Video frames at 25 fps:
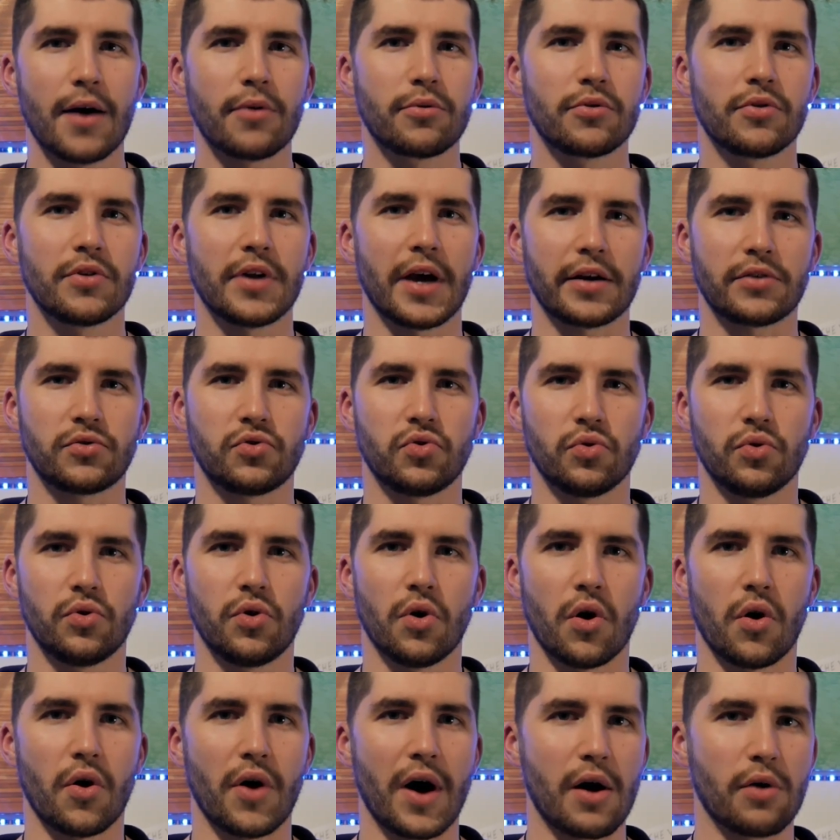I would like to
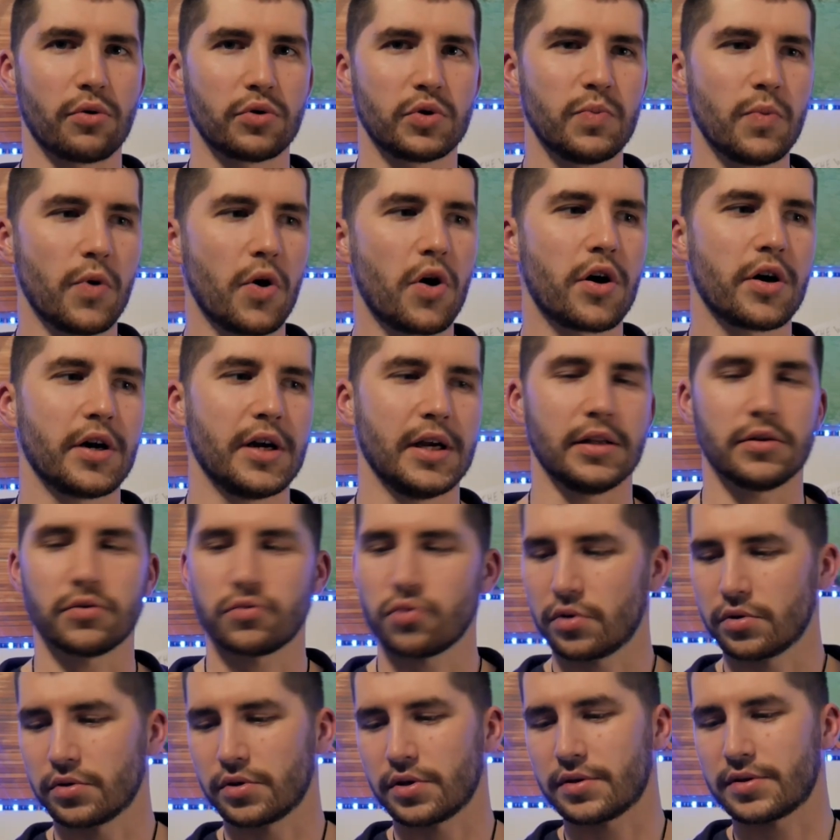go out more
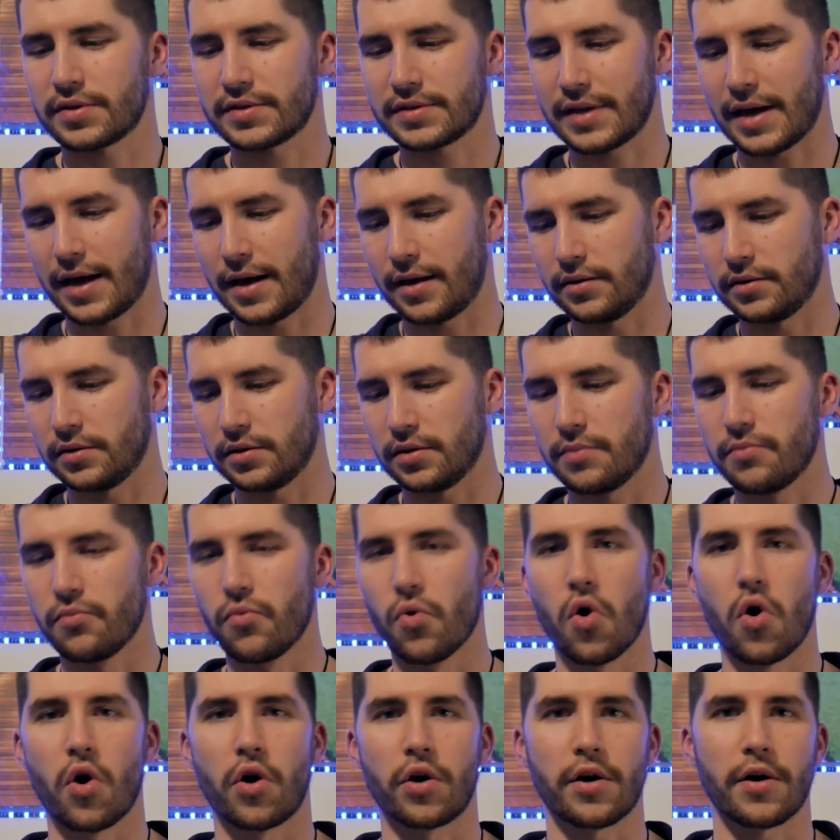and to understand
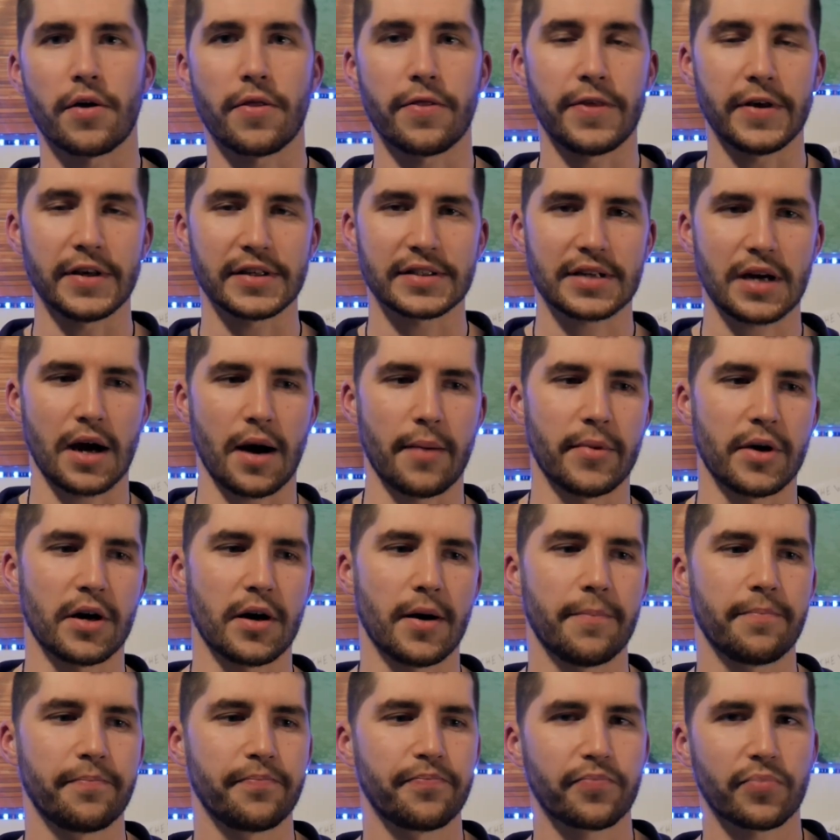more this
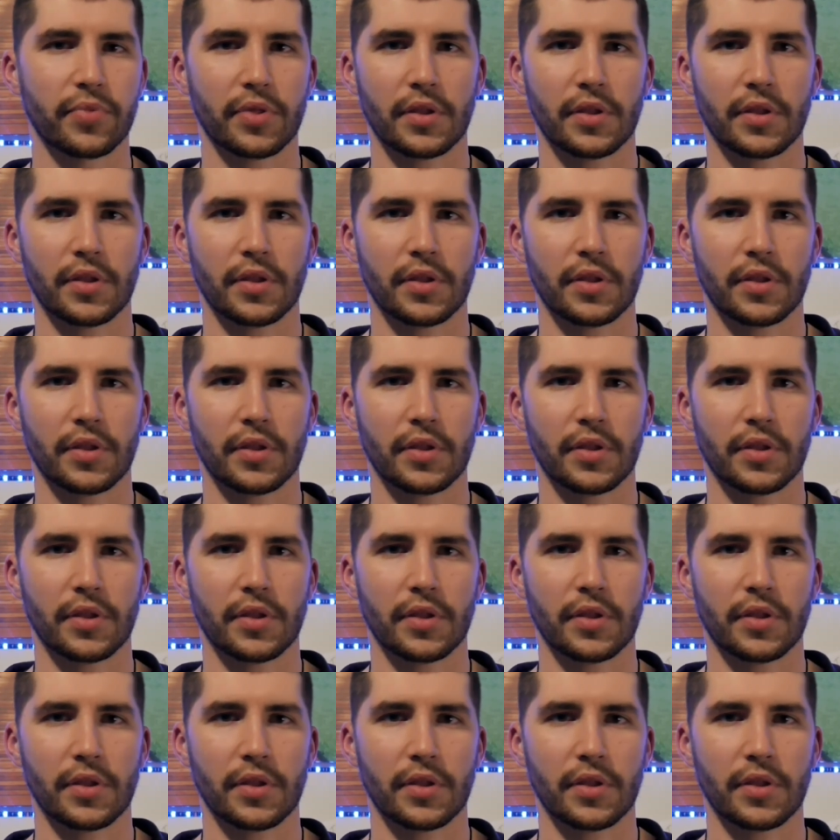camera.